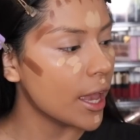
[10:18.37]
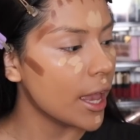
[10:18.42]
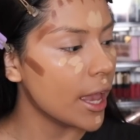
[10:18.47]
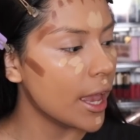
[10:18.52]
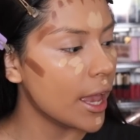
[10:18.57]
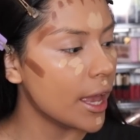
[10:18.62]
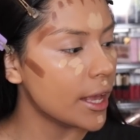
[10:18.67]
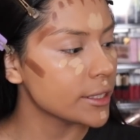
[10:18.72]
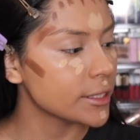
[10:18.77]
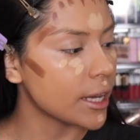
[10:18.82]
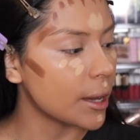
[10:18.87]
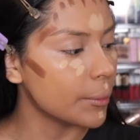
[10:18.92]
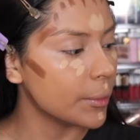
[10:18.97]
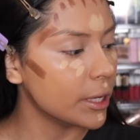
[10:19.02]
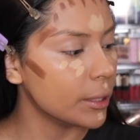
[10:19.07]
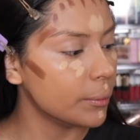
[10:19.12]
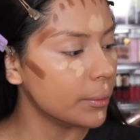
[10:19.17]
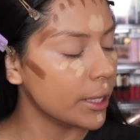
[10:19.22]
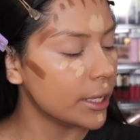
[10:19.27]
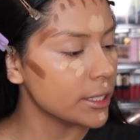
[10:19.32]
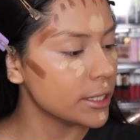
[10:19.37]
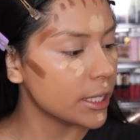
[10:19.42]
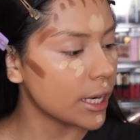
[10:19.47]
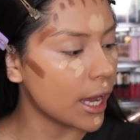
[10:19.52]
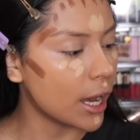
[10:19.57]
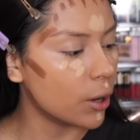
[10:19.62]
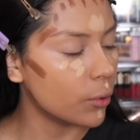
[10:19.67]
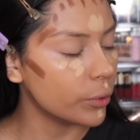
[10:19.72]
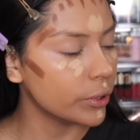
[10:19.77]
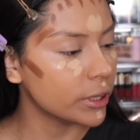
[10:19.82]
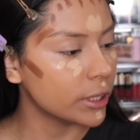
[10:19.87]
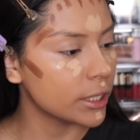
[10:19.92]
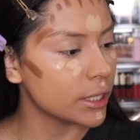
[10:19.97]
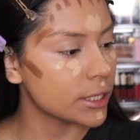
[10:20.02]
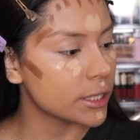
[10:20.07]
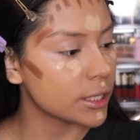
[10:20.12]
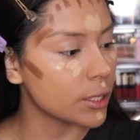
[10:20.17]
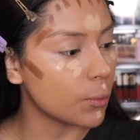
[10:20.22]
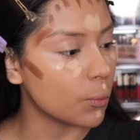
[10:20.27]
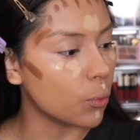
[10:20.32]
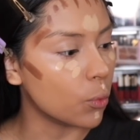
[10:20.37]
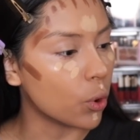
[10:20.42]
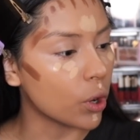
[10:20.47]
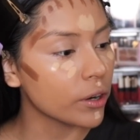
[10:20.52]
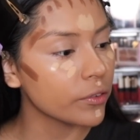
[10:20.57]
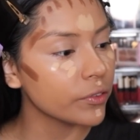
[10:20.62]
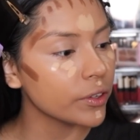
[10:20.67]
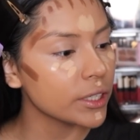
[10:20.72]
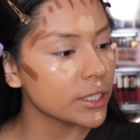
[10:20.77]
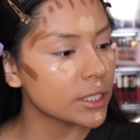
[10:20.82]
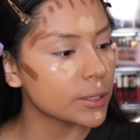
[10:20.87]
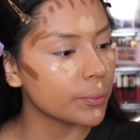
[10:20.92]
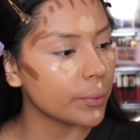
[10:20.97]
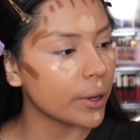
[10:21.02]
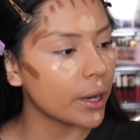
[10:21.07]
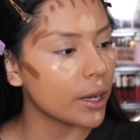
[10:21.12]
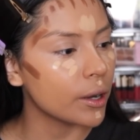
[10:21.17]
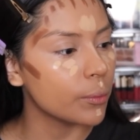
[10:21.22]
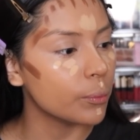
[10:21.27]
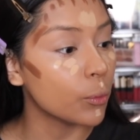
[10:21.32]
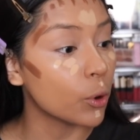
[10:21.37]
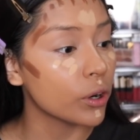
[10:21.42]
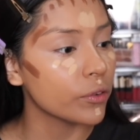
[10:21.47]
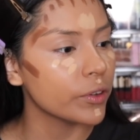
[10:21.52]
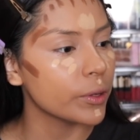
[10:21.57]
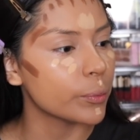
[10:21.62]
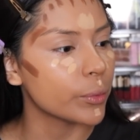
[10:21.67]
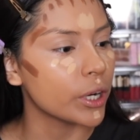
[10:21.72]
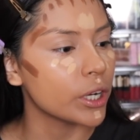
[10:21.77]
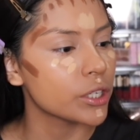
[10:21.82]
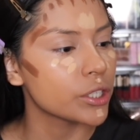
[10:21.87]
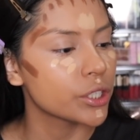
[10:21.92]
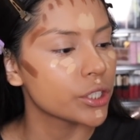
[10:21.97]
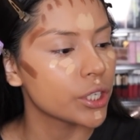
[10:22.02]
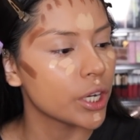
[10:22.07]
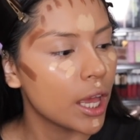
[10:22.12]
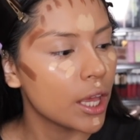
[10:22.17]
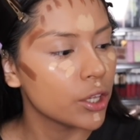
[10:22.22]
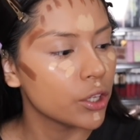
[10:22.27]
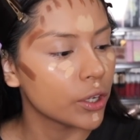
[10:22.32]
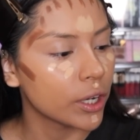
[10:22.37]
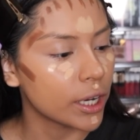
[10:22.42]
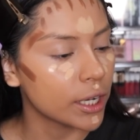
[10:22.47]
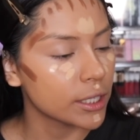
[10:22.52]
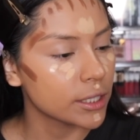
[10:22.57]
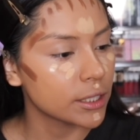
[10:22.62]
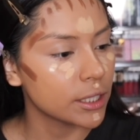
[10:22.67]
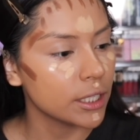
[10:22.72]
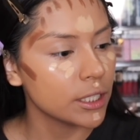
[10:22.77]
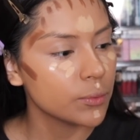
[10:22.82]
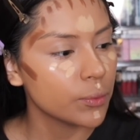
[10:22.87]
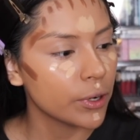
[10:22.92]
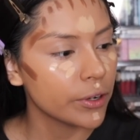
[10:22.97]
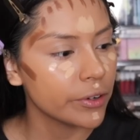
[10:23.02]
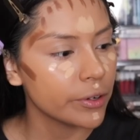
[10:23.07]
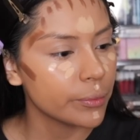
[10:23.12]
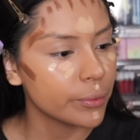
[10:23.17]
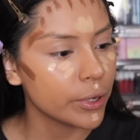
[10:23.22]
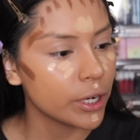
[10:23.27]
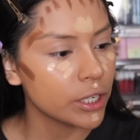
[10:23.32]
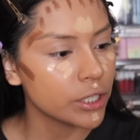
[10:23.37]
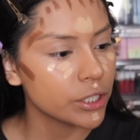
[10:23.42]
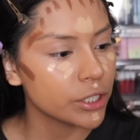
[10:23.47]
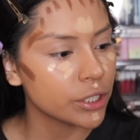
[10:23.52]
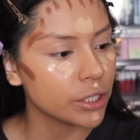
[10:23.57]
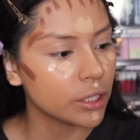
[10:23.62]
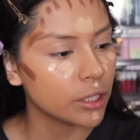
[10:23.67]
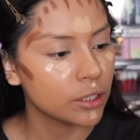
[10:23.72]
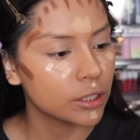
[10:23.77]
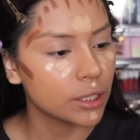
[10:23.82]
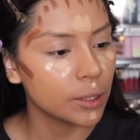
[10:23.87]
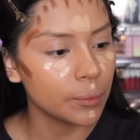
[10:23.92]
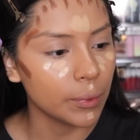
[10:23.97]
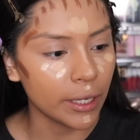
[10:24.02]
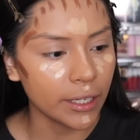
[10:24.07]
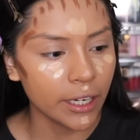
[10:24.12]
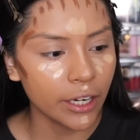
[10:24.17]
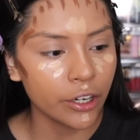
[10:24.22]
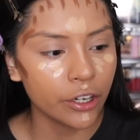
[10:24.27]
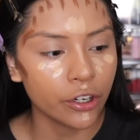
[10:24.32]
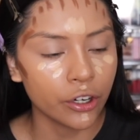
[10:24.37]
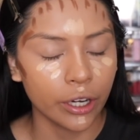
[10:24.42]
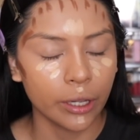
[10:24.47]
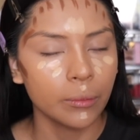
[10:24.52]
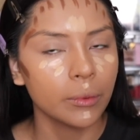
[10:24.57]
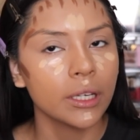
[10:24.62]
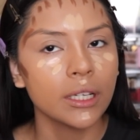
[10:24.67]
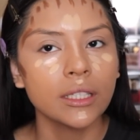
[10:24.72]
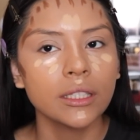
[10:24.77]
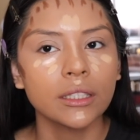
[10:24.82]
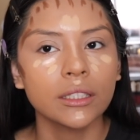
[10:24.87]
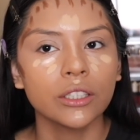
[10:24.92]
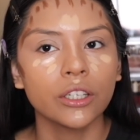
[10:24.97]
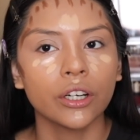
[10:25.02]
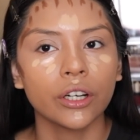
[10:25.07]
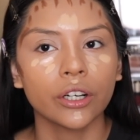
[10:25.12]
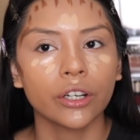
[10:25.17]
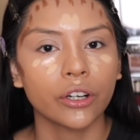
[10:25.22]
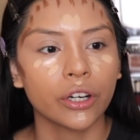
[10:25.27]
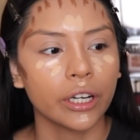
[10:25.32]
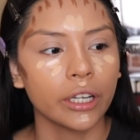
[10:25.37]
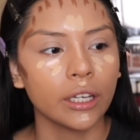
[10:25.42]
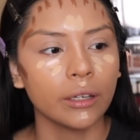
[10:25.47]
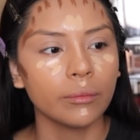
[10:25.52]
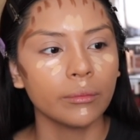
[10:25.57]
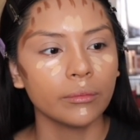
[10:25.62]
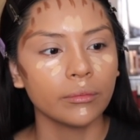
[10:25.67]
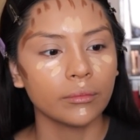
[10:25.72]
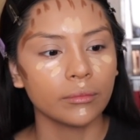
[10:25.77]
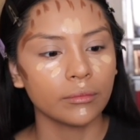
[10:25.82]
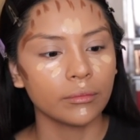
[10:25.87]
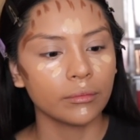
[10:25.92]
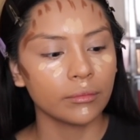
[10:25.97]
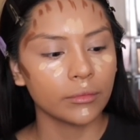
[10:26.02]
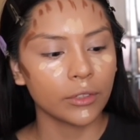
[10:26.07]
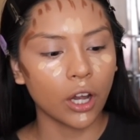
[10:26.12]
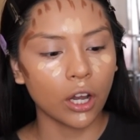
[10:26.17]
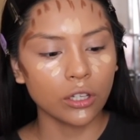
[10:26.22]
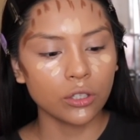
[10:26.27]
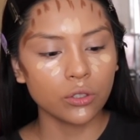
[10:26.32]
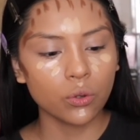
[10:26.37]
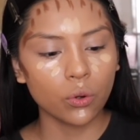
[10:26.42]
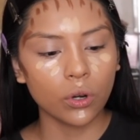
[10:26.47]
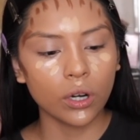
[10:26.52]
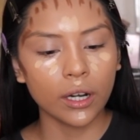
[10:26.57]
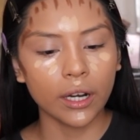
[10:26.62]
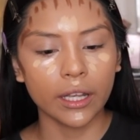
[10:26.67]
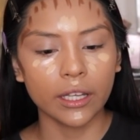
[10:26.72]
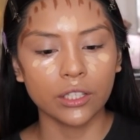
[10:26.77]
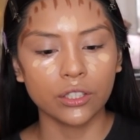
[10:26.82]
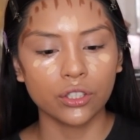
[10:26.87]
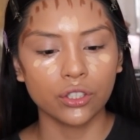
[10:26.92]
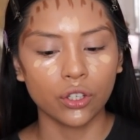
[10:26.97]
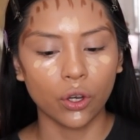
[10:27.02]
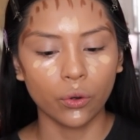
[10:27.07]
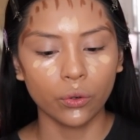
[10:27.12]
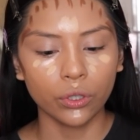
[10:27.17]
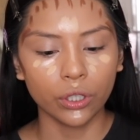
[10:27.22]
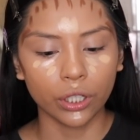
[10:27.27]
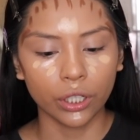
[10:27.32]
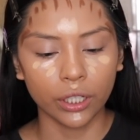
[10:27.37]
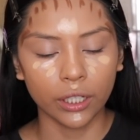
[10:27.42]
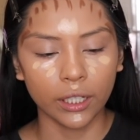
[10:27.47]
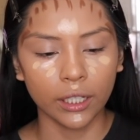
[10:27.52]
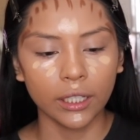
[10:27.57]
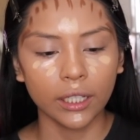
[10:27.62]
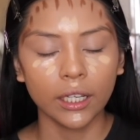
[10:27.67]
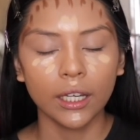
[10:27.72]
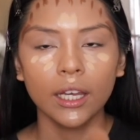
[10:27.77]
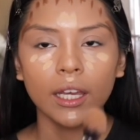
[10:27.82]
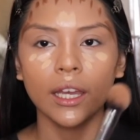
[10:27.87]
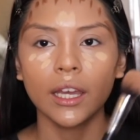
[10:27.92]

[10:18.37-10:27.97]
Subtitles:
And I'm gonna blend it out with this Morphe brush. You guys, this Morphe brush to blend out your cream contour is so good.